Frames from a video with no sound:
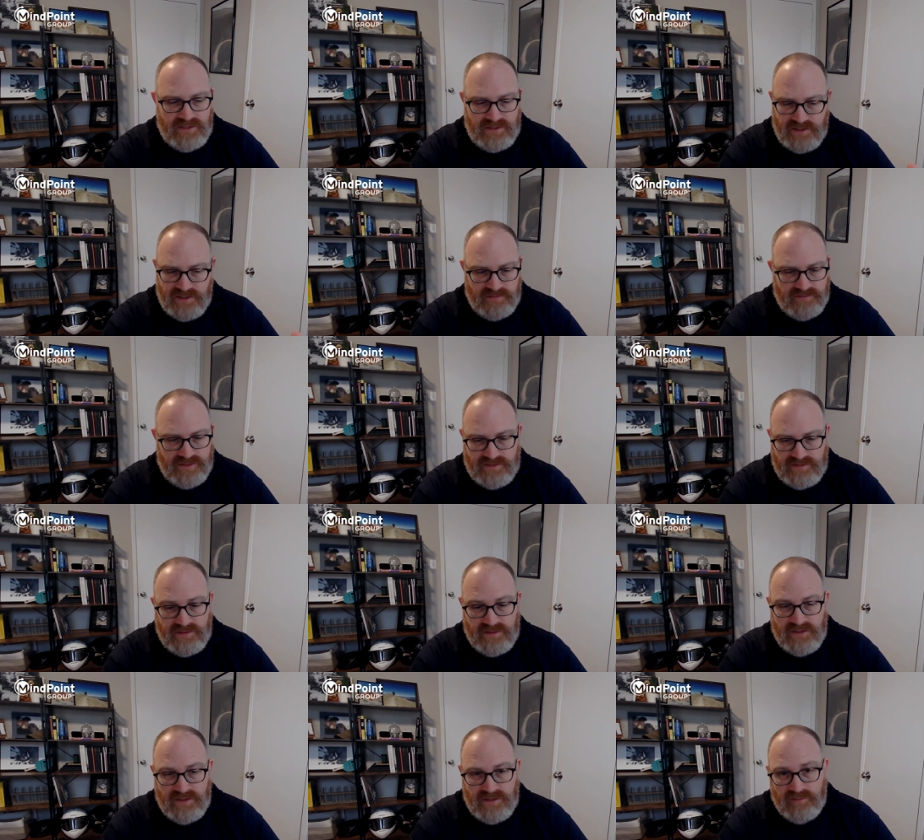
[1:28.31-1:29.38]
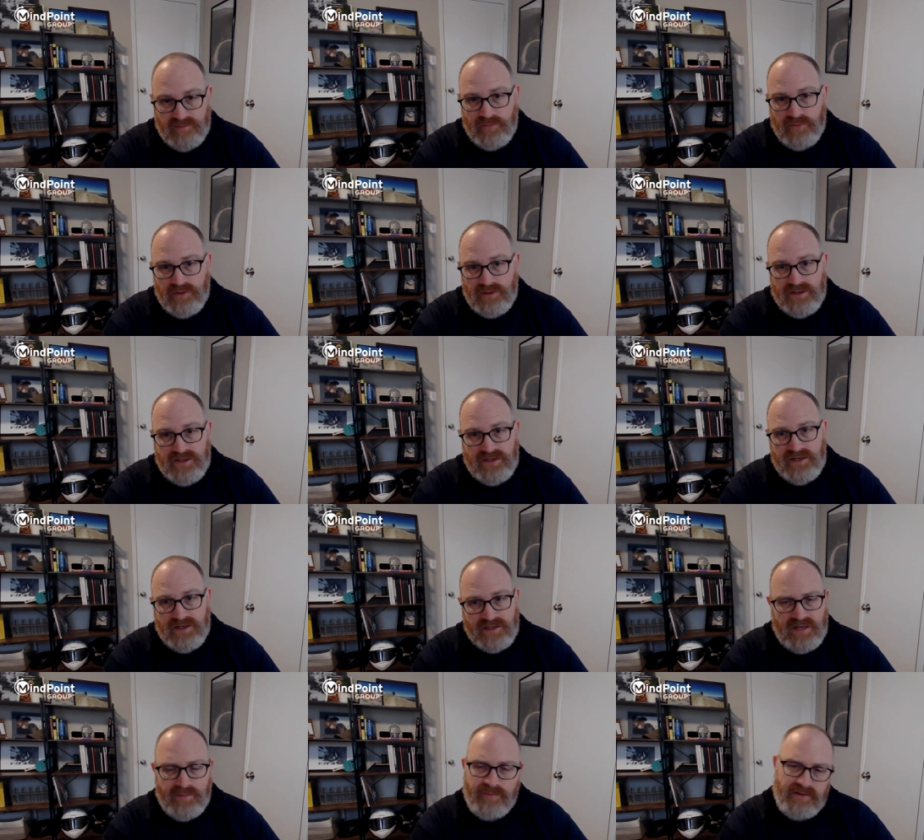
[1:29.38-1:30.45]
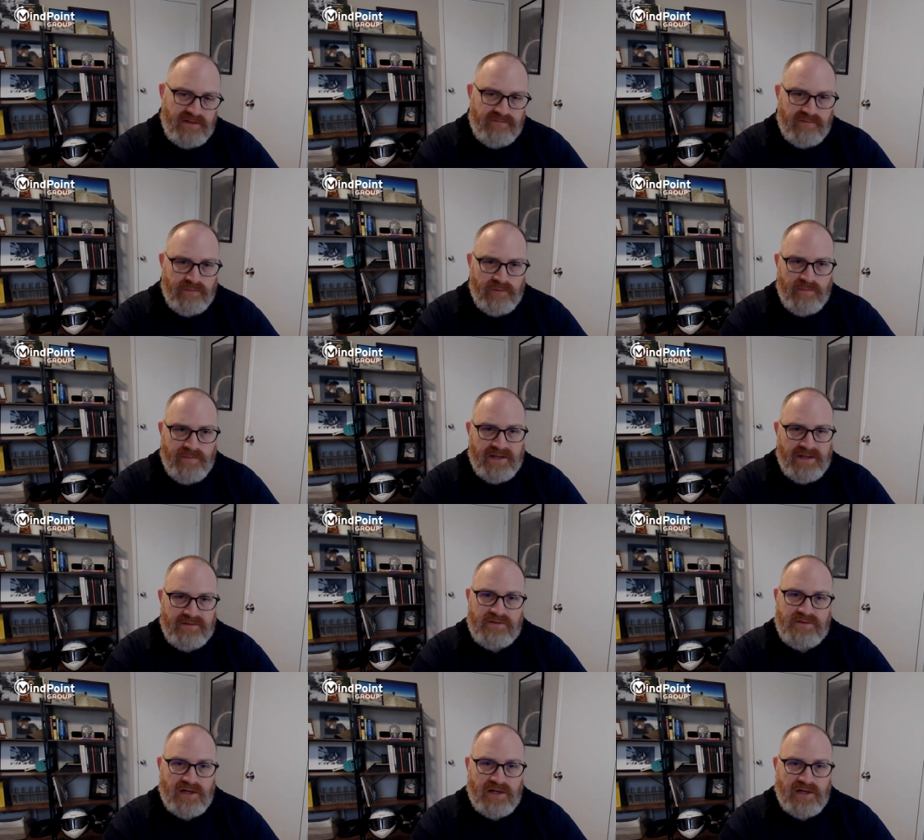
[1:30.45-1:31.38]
and it generates a report in a, in a couple of different formats.